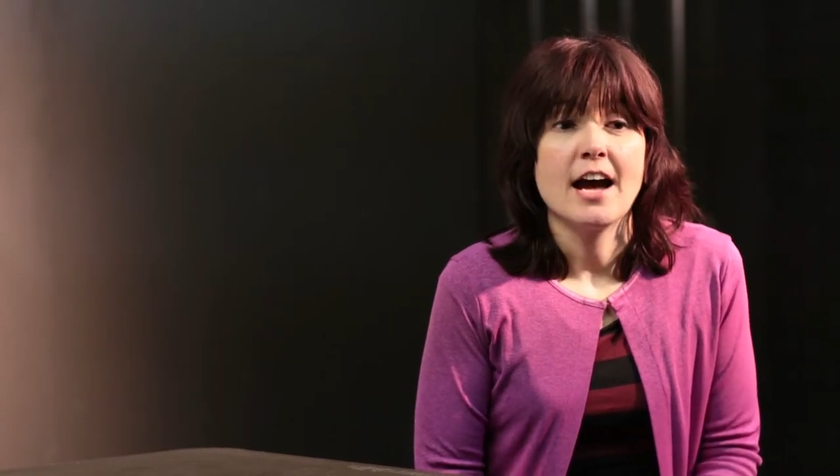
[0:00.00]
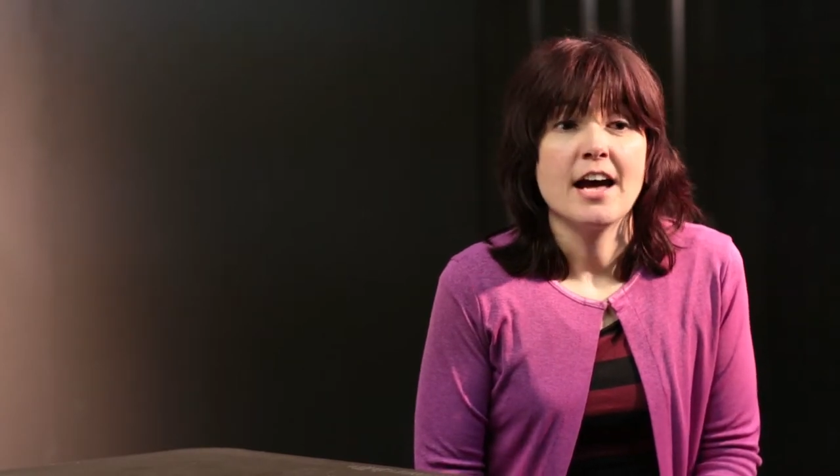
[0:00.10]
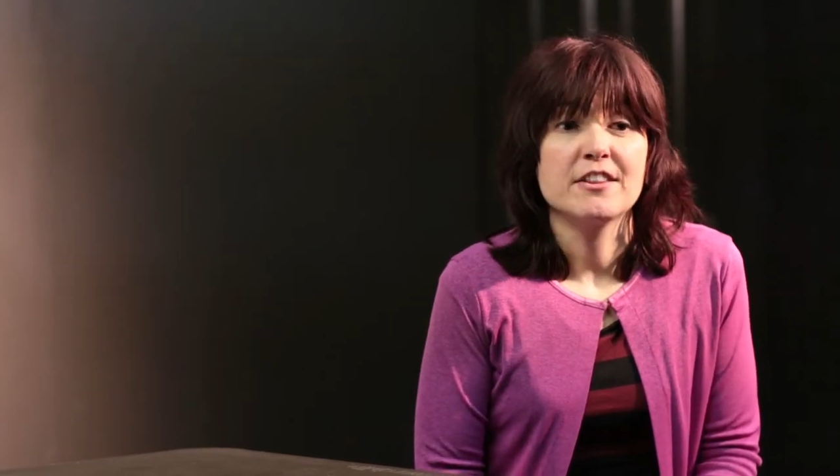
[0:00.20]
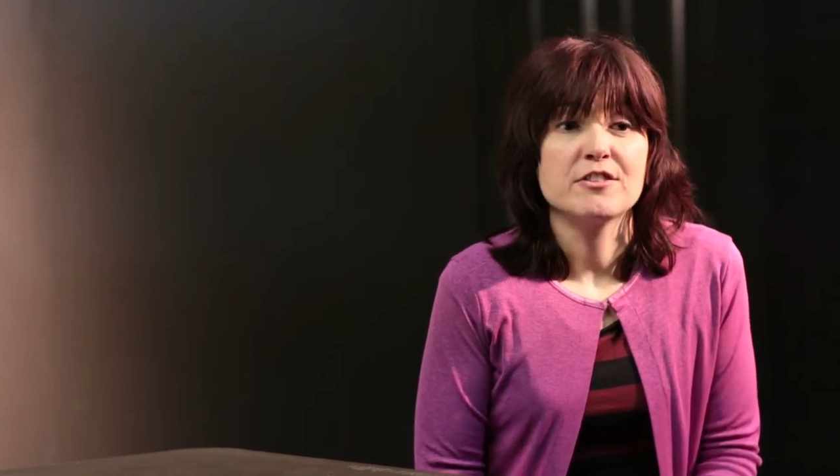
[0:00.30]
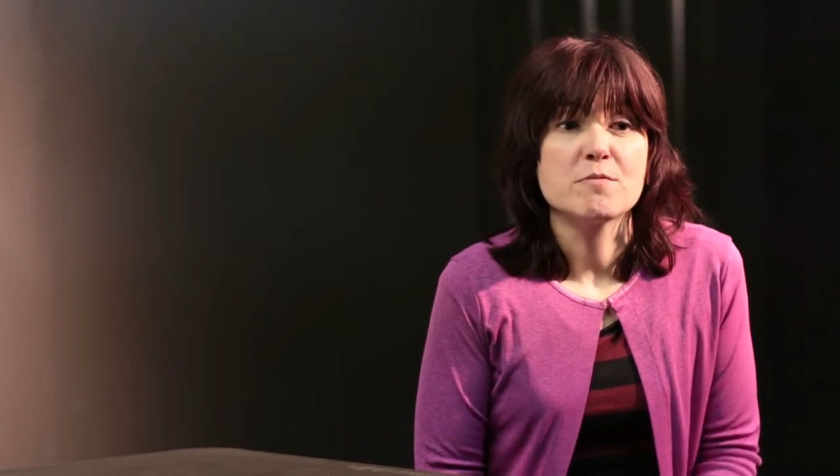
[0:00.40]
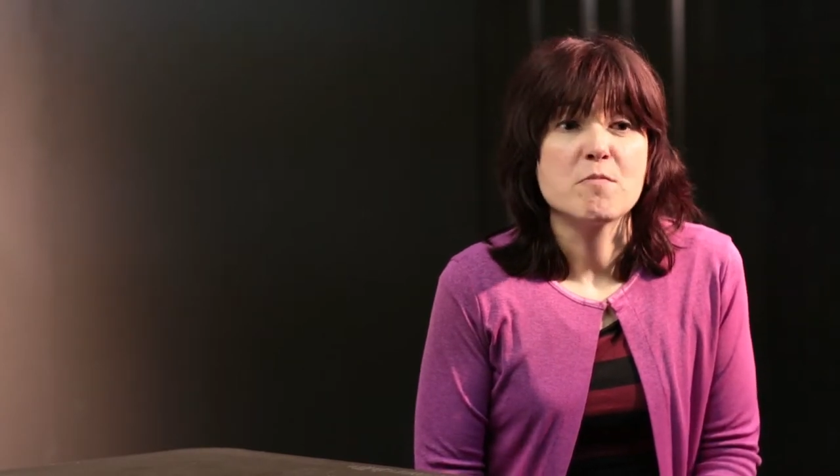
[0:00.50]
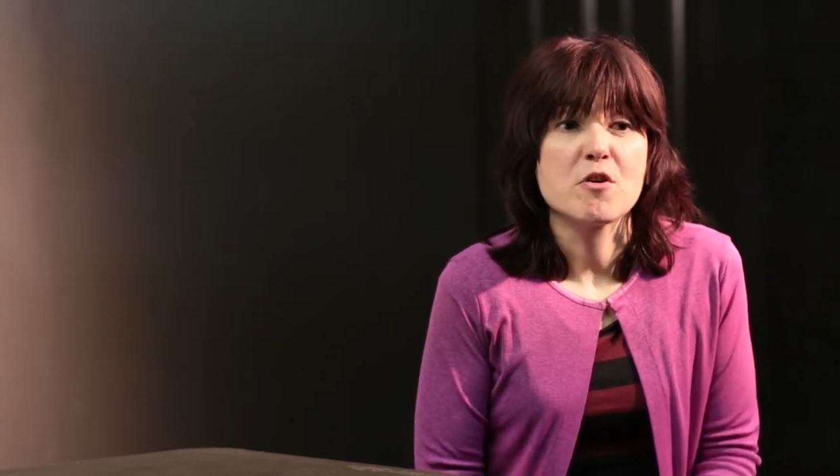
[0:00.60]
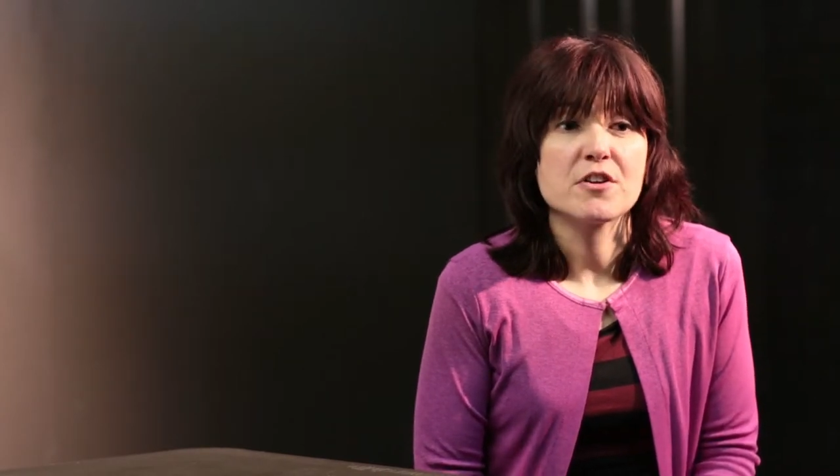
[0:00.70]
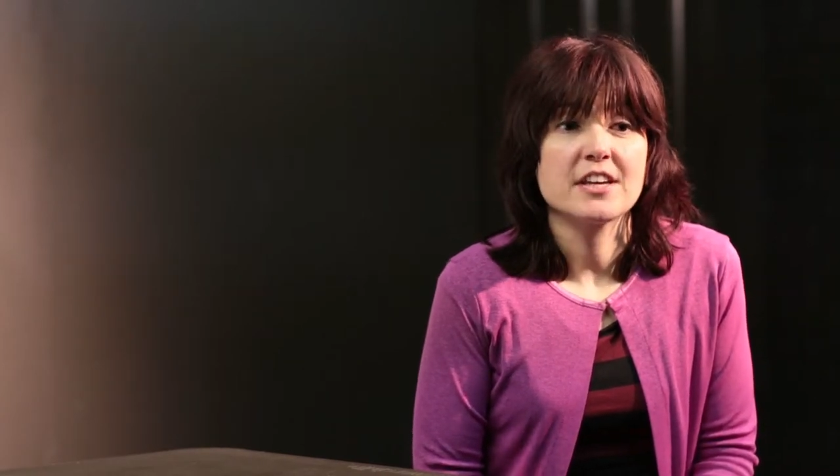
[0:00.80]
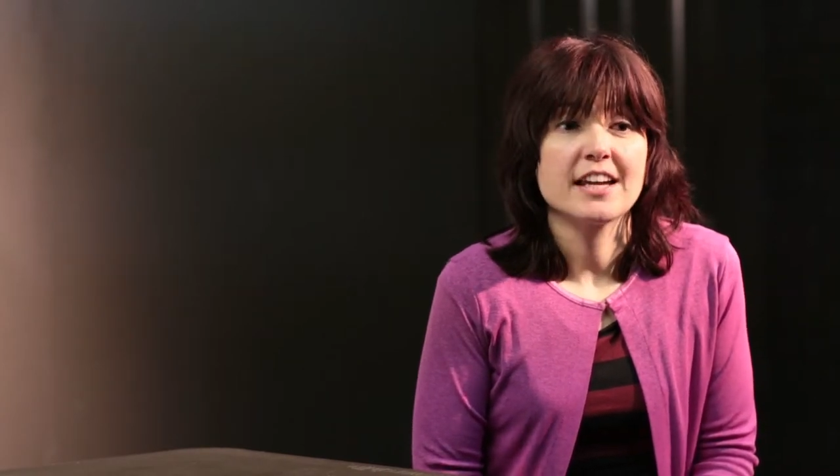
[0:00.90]
And the
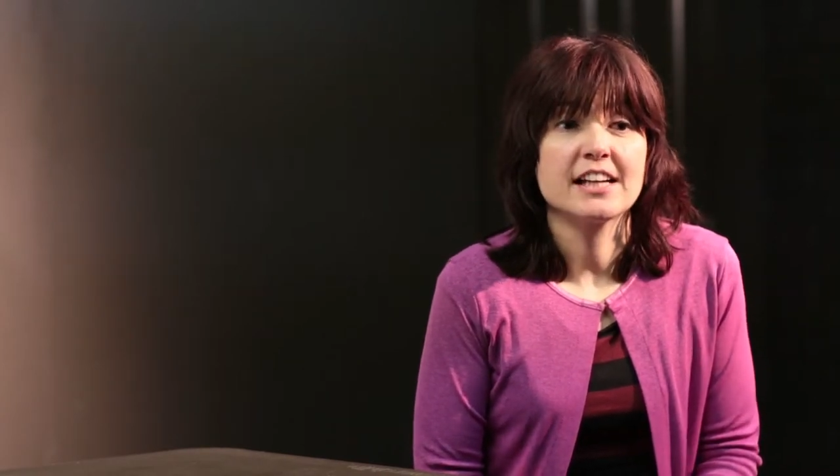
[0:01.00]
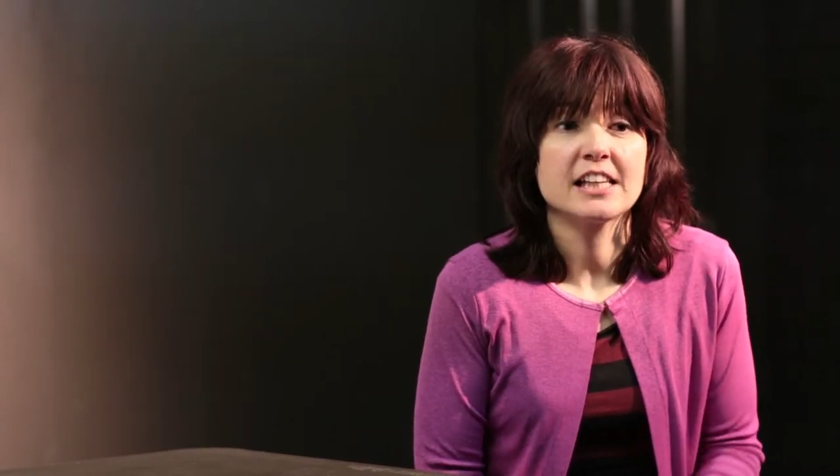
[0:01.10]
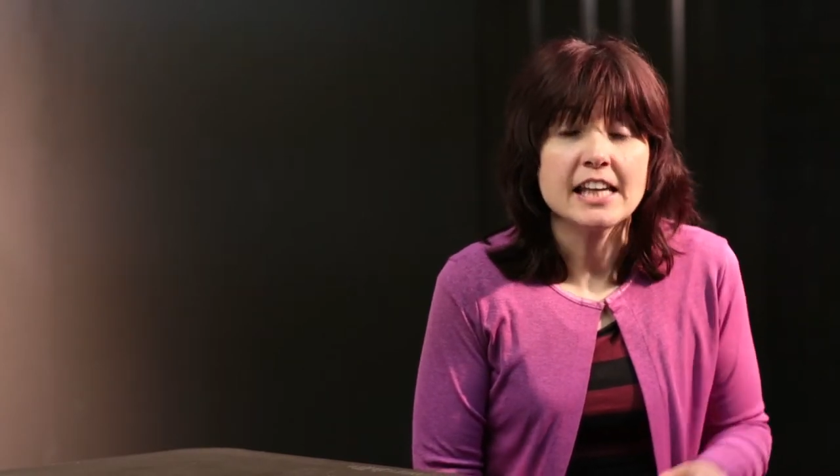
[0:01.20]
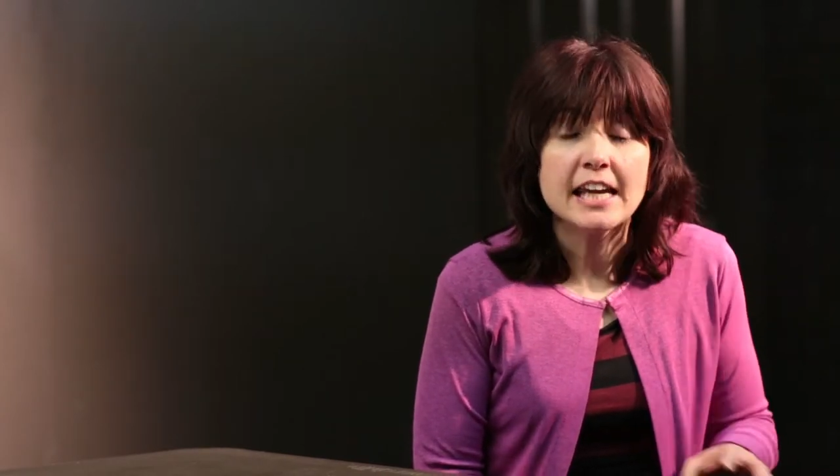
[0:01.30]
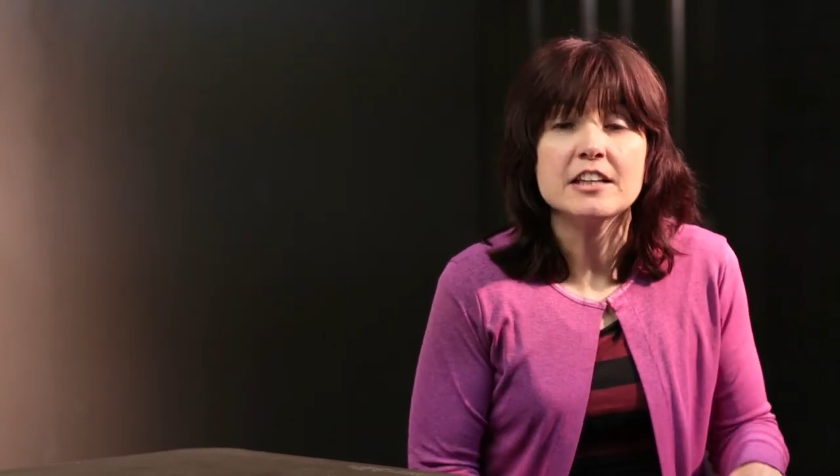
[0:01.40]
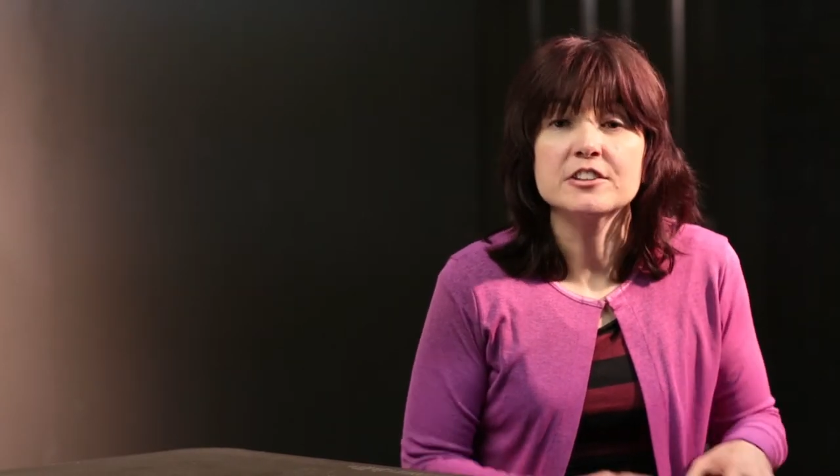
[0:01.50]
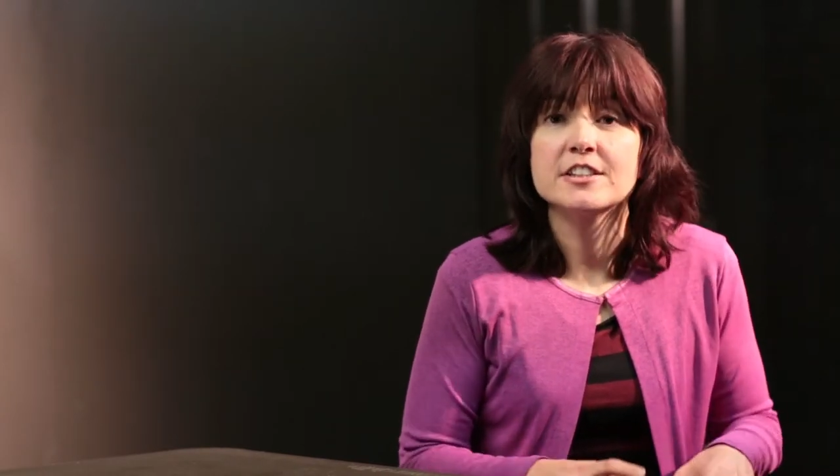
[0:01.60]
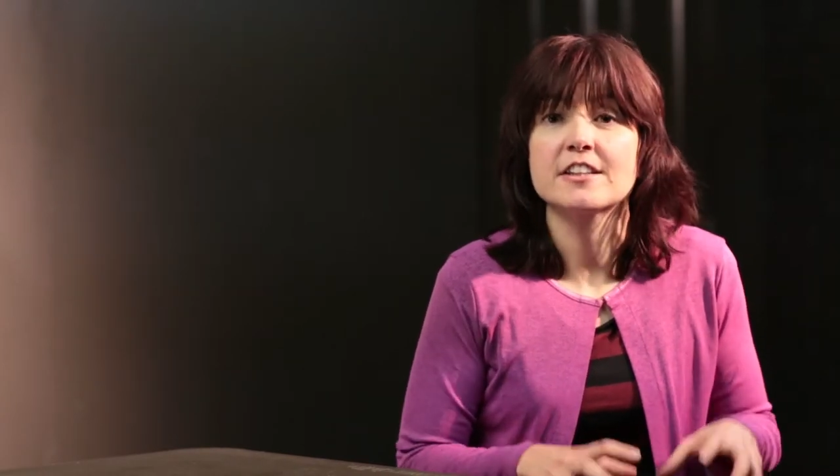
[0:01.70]
more they cling